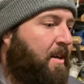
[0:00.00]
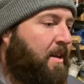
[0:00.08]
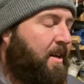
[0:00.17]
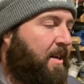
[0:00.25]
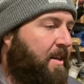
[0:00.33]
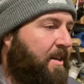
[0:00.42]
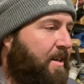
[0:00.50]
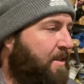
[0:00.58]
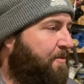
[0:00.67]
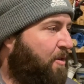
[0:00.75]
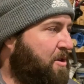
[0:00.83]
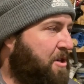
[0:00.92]

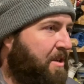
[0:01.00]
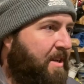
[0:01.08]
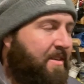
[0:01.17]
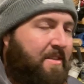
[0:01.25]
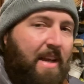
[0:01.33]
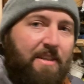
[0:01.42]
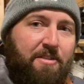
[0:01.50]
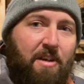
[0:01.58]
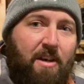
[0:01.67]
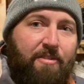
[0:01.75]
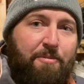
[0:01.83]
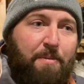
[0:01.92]
unfortunately it's not
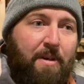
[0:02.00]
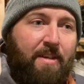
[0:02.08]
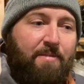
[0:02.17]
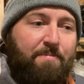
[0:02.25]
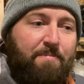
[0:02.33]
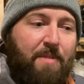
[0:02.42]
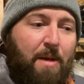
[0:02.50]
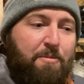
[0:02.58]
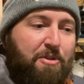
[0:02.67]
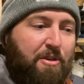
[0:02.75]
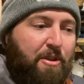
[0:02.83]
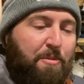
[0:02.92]
solved, but I'm
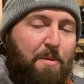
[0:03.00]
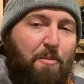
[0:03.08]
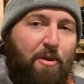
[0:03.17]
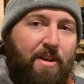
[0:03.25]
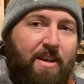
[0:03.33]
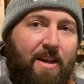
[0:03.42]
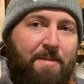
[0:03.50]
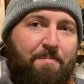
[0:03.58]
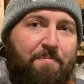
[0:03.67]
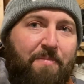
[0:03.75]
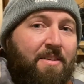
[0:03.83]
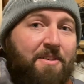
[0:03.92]
sure there'll be more to
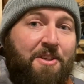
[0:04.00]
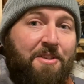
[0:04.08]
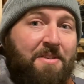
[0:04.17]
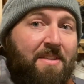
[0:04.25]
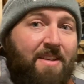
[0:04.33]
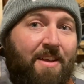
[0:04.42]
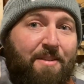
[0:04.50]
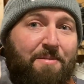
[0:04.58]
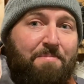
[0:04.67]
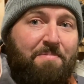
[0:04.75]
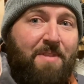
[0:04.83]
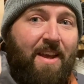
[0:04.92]
come. Just
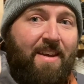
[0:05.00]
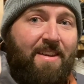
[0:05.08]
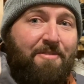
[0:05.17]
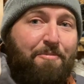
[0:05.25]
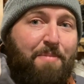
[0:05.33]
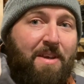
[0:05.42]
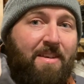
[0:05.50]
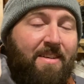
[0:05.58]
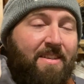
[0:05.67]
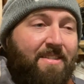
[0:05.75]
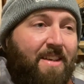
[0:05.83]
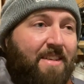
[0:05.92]
another day of being
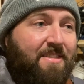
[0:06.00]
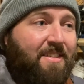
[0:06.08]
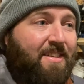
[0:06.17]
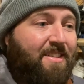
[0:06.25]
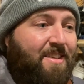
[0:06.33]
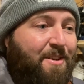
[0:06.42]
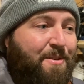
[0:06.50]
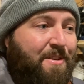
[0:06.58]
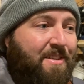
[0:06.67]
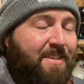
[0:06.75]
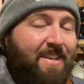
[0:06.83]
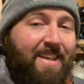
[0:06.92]
a Tesla
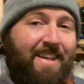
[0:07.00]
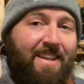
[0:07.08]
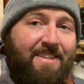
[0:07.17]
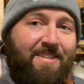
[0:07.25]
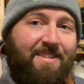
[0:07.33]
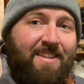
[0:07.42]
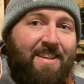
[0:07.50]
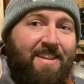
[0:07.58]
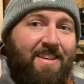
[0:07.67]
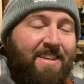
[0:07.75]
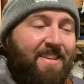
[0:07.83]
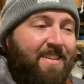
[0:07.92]
owner, I guess.
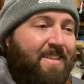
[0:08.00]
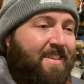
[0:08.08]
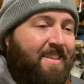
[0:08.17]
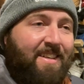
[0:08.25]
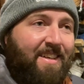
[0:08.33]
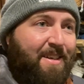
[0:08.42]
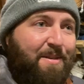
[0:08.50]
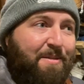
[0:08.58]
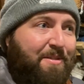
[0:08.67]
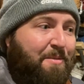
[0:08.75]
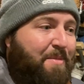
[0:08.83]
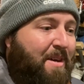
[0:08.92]

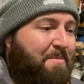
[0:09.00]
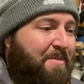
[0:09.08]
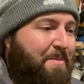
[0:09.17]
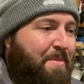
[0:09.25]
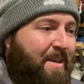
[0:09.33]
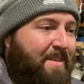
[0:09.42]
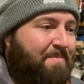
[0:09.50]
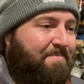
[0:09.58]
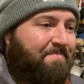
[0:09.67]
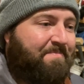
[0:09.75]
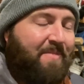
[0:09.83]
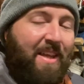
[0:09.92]
So bummed, but
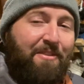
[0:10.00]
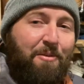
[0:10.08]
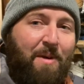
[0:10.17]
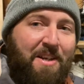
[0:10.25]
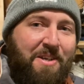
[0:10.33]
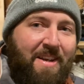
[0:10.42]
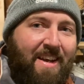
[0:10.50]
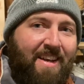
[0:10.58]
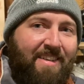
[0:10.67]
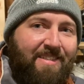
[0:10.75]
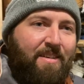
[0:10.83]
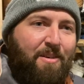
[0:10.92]
thanks for watching,
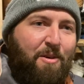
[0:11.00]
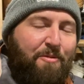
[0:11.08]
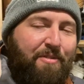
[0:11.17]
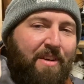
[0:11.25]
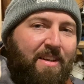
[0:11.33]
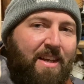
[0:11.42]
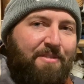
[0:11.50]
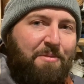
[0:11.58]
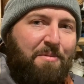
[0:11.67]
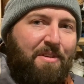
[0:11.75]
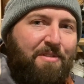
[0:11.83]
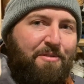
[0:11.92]
guys. Hopefully I'll have some
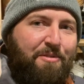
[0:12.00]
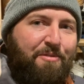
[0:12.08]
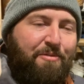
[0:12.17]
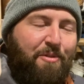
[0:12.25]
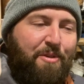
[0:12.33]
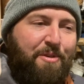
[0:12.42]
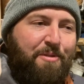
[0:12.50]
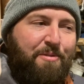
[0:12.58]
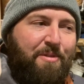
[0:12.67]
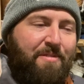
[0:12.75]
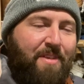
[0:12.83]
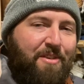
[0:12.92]
good news for you
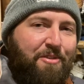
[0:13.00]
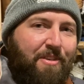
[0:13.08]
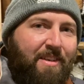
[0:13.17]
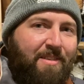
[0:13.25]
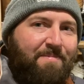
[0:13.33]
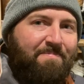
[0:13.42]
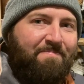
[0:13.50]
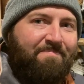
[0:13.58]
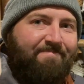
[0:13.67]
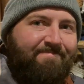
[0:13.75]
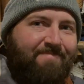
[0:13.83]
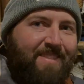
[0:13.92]
eventually.
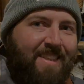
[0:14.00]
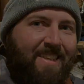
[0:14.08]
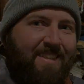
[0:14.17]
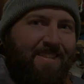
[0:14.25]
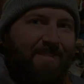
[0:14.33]
See ya.